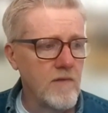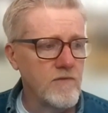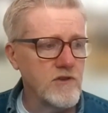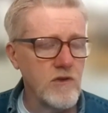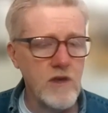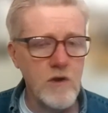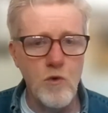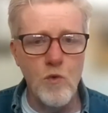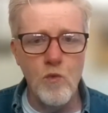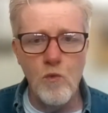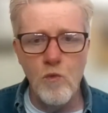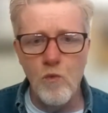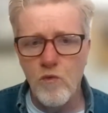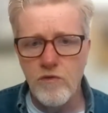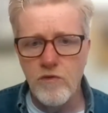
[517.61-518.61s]
So that
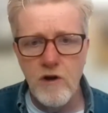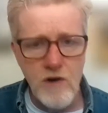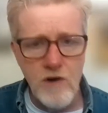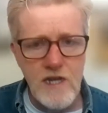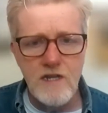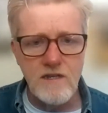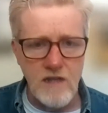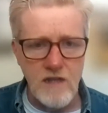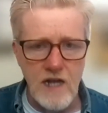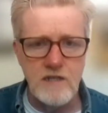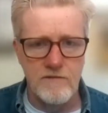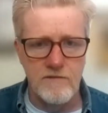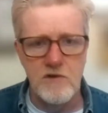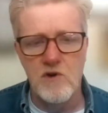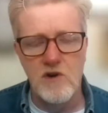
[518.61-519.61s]
there is
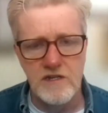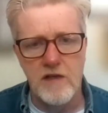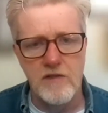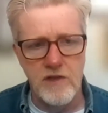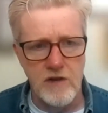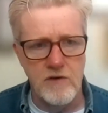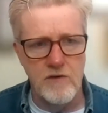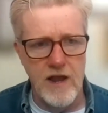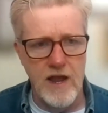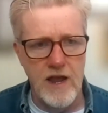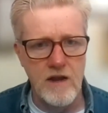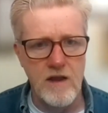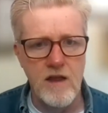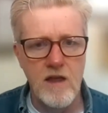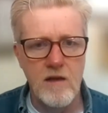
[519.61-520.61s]
lots of noise on the internet.